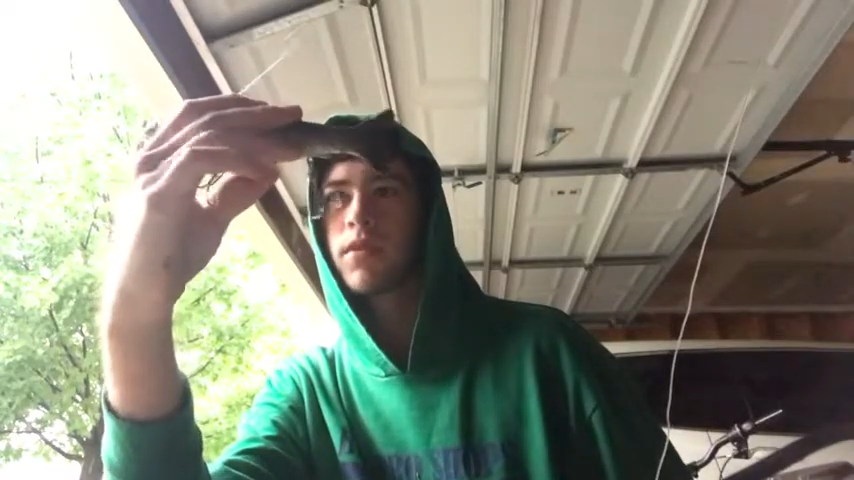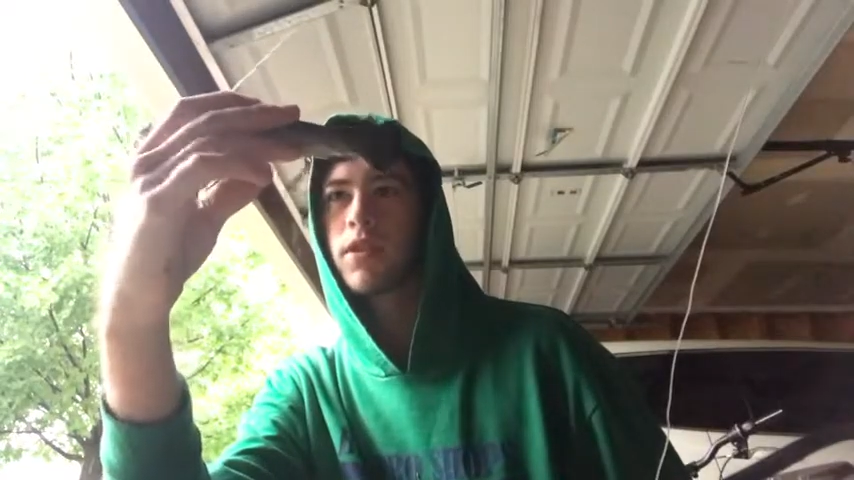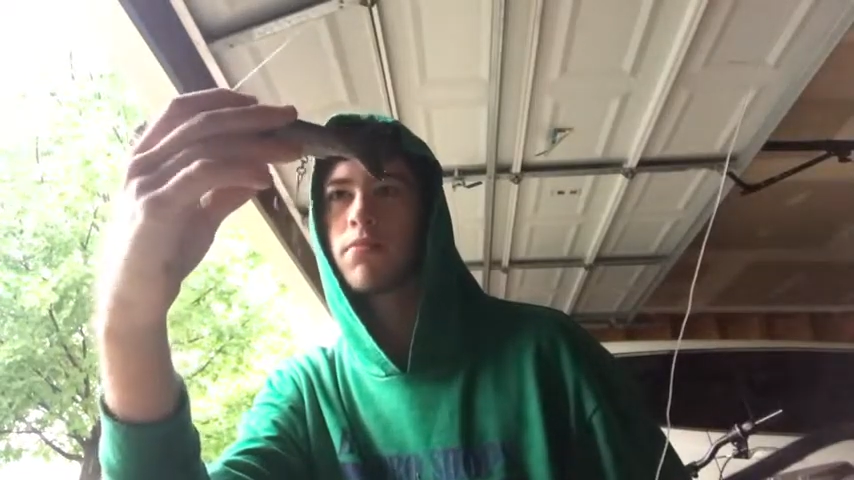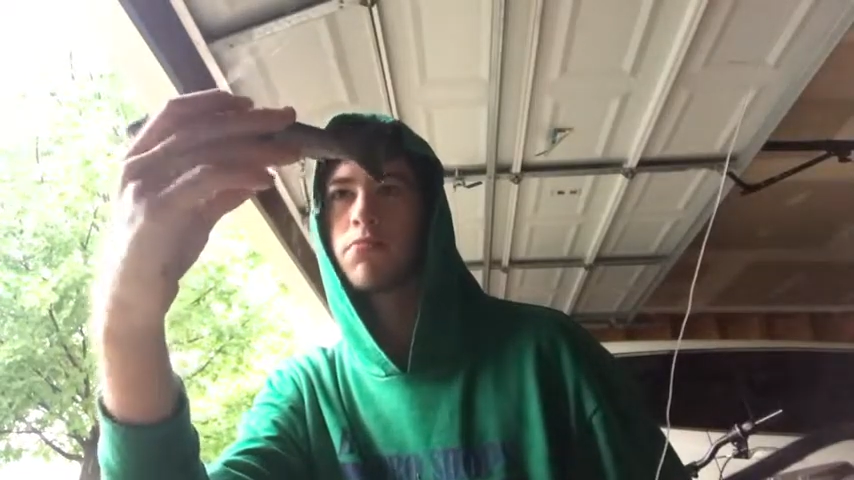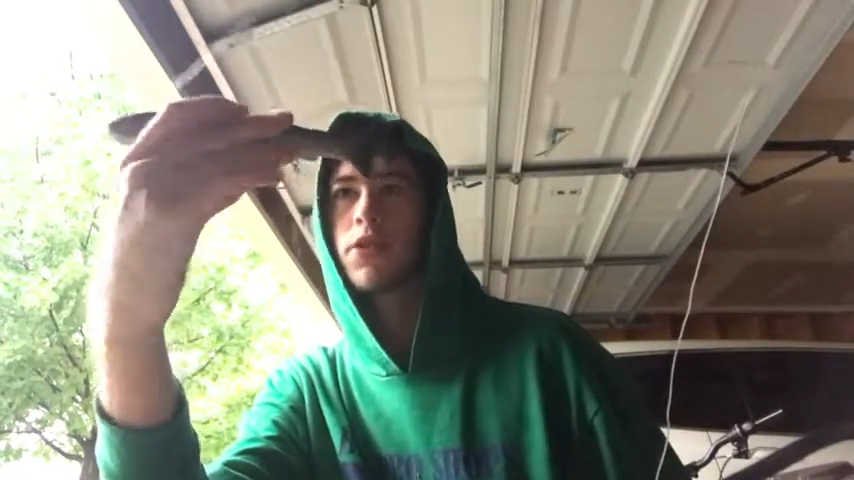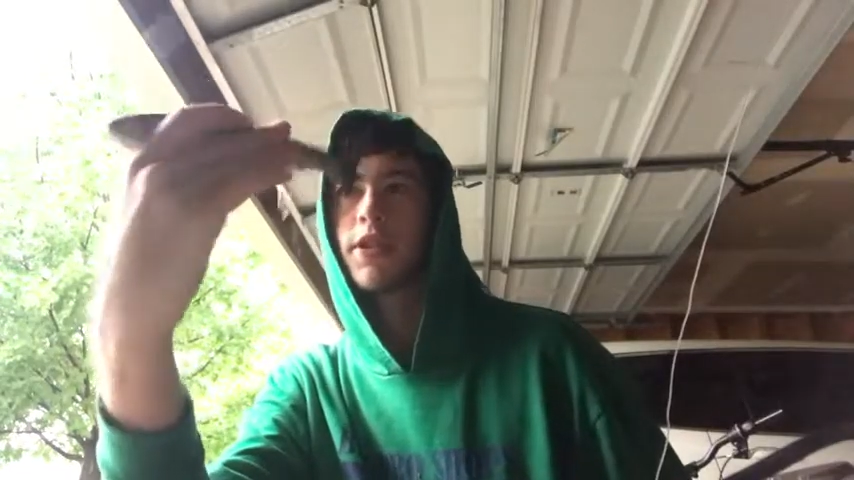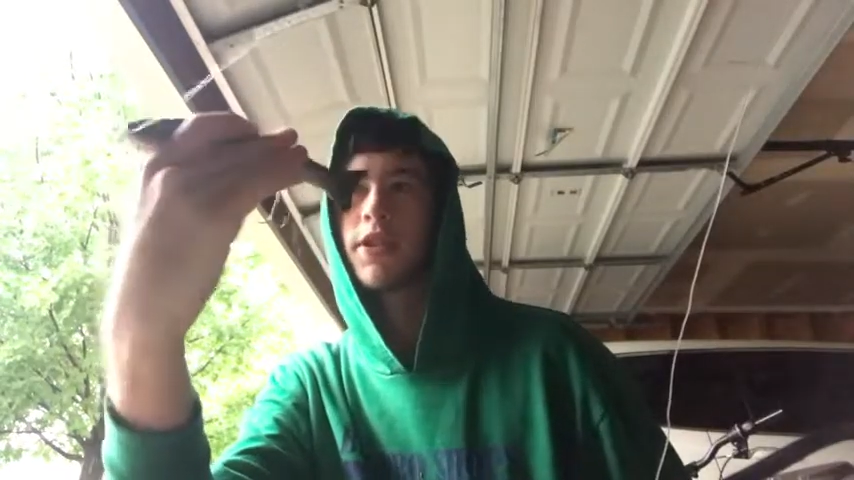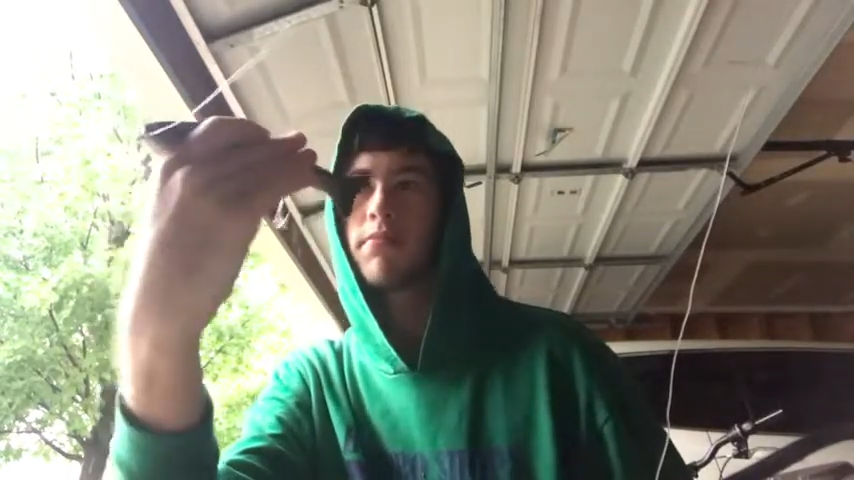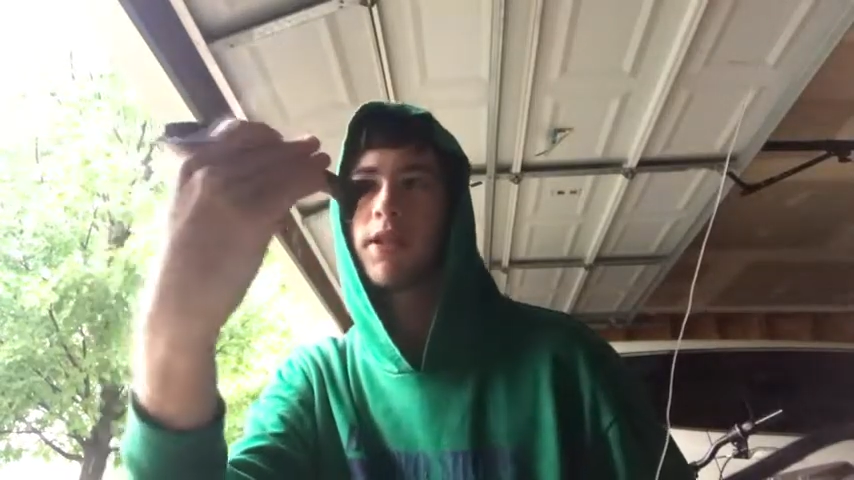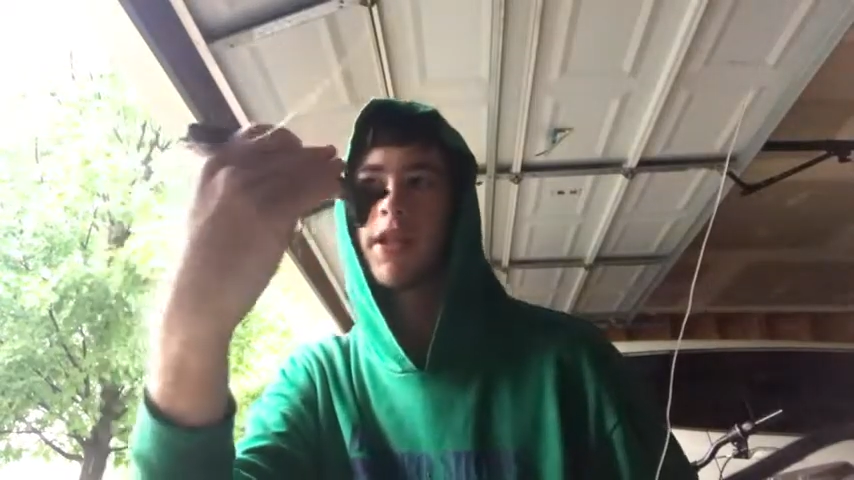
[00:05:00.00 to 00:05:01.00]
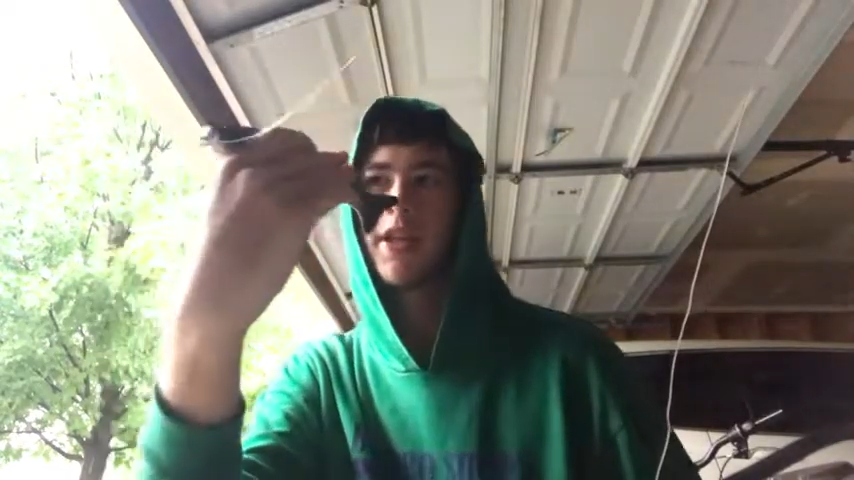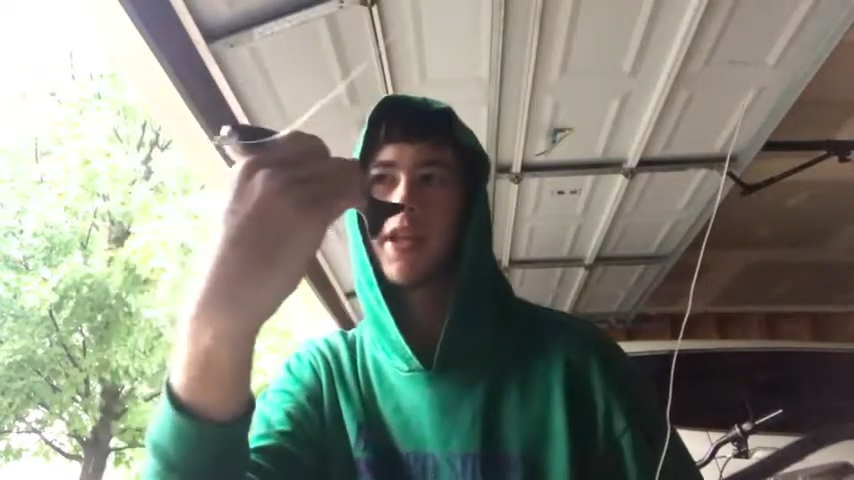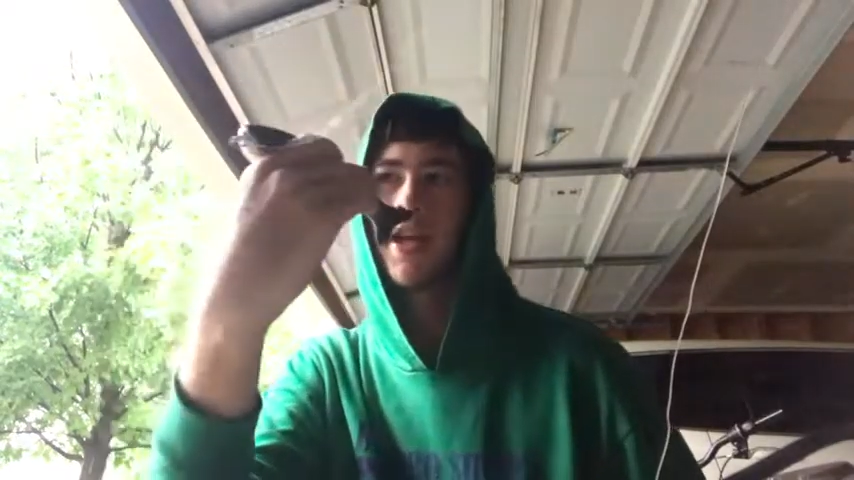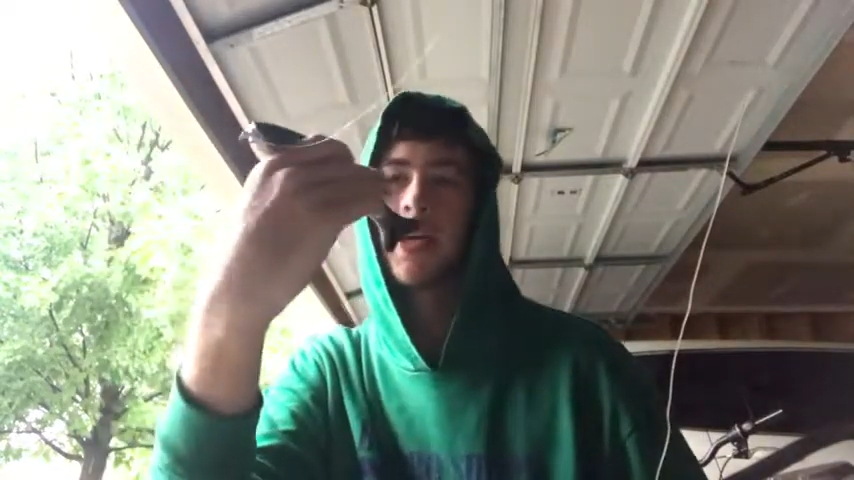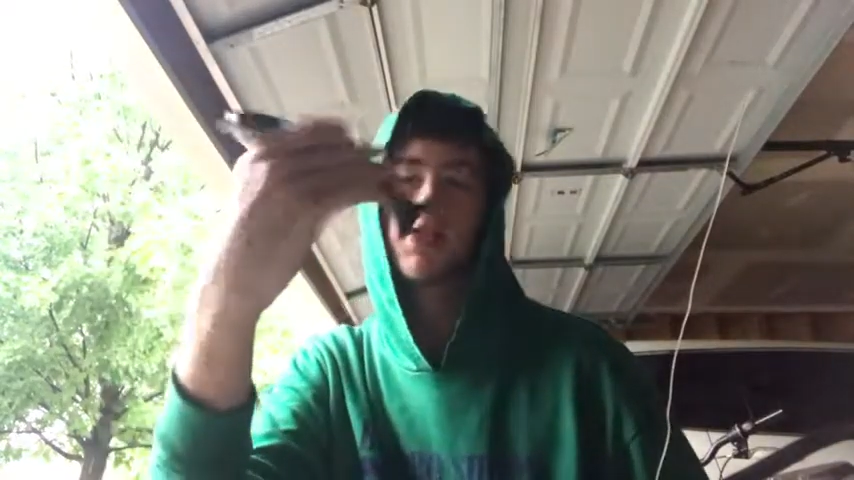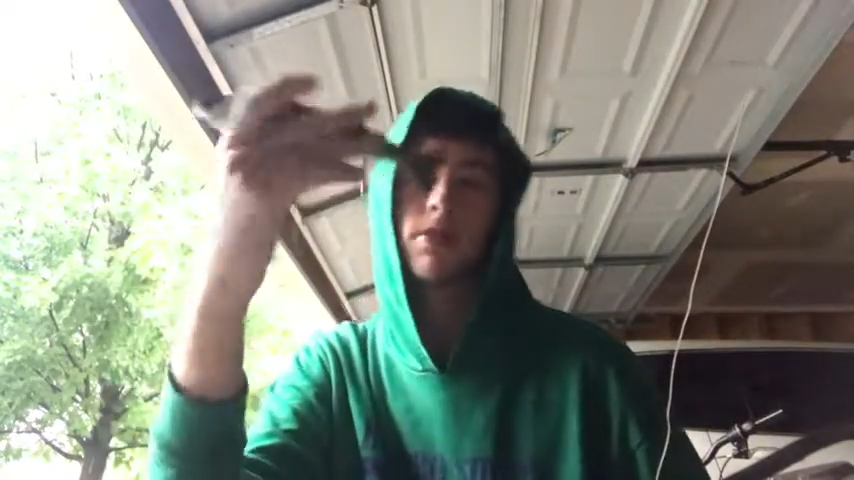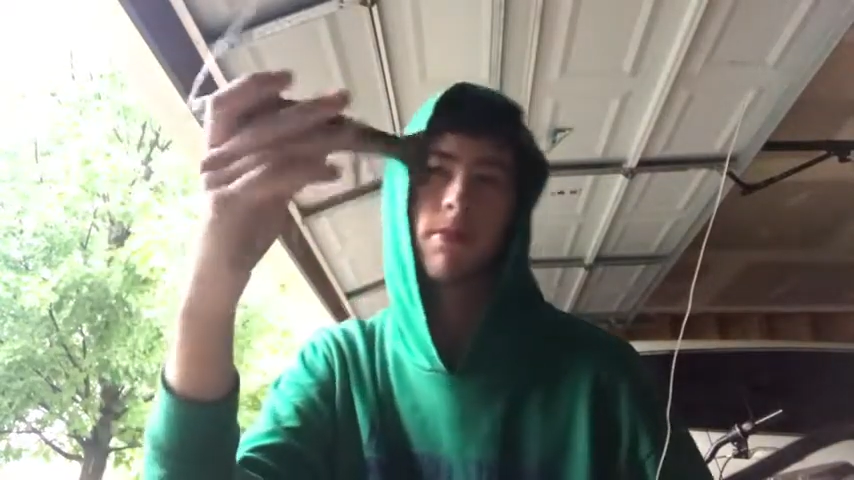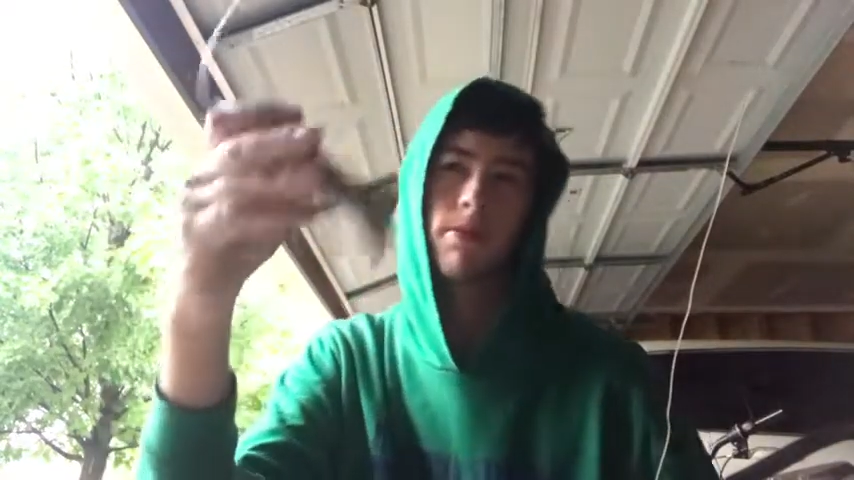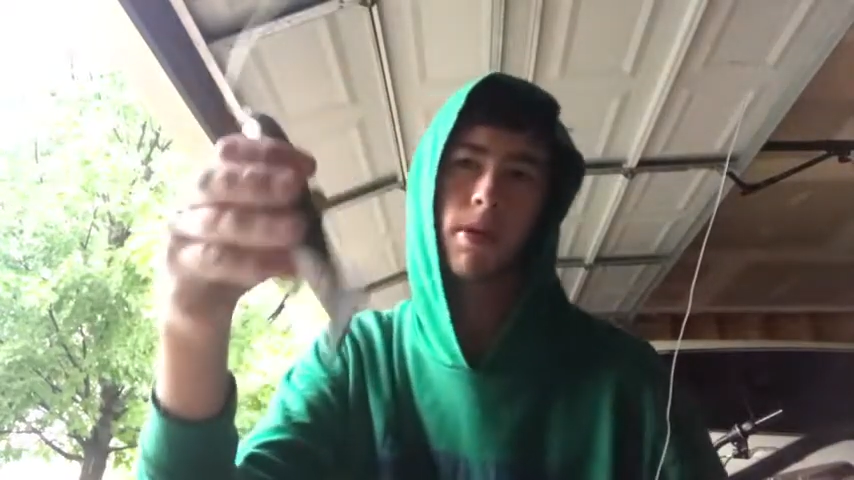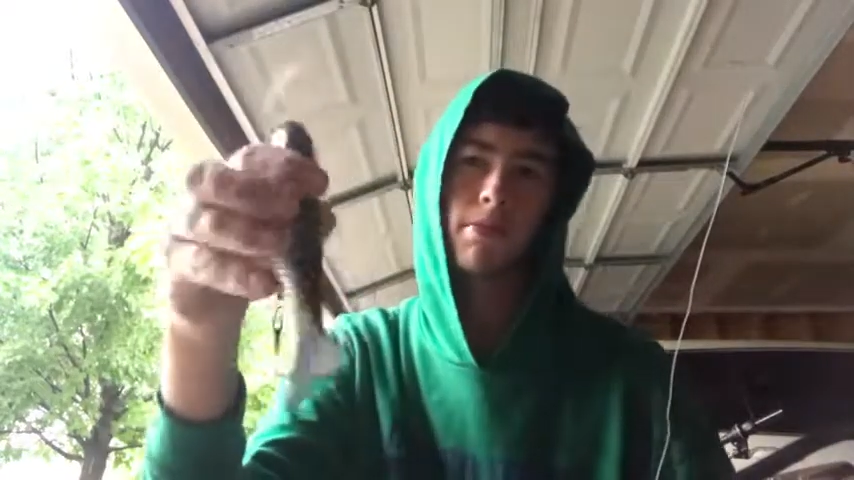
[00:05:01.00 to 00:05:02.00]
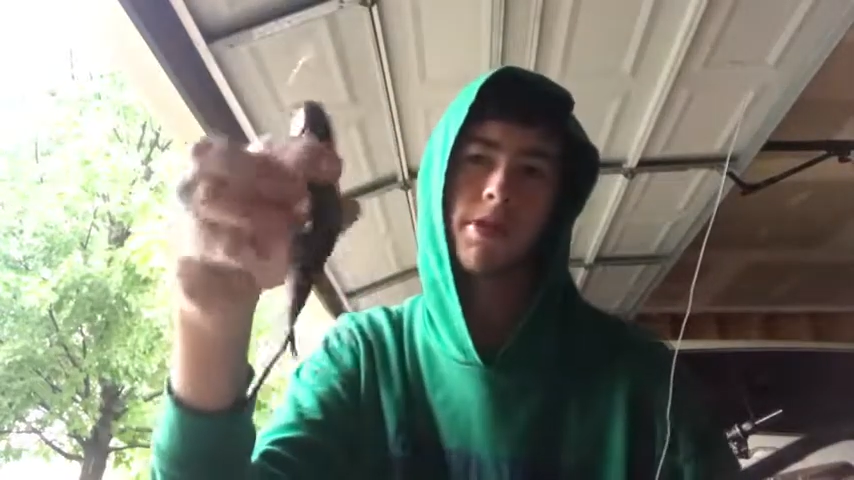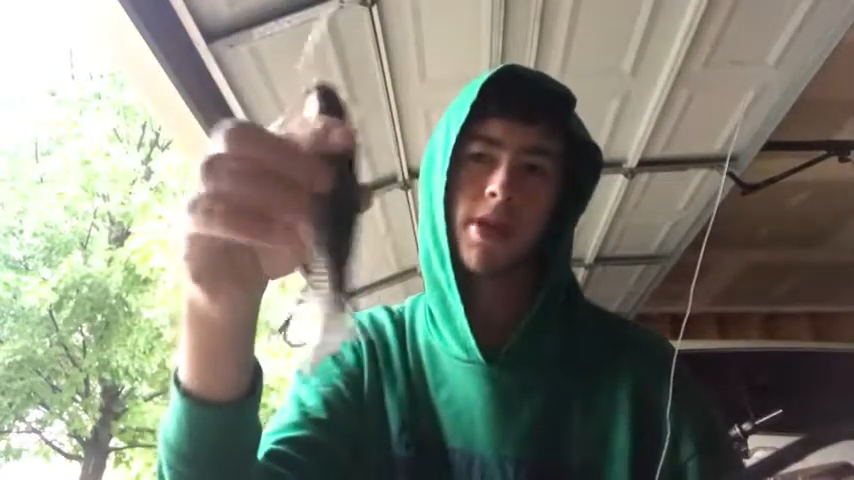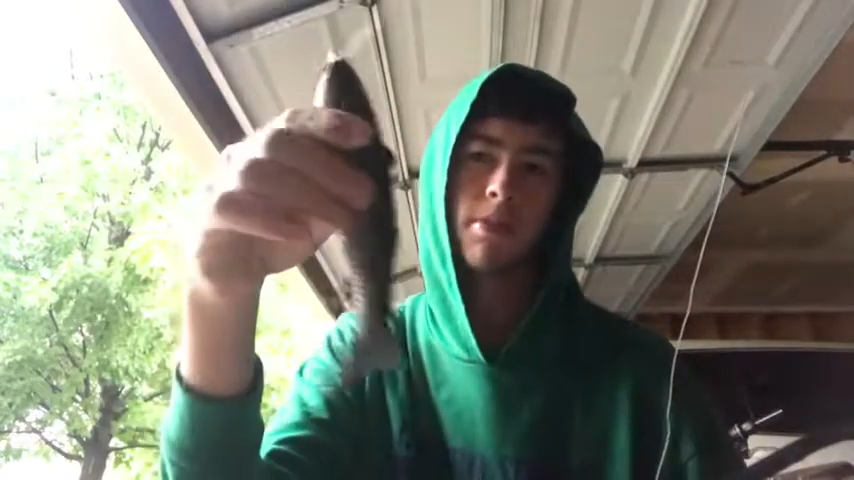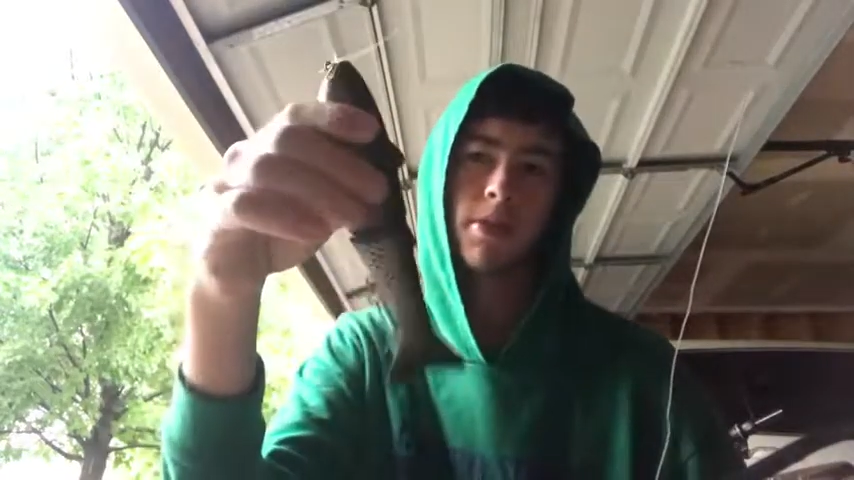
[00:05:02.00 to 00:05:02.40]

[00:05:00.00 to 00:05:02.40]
It's pretty good bait. It has rubber bumpers in it,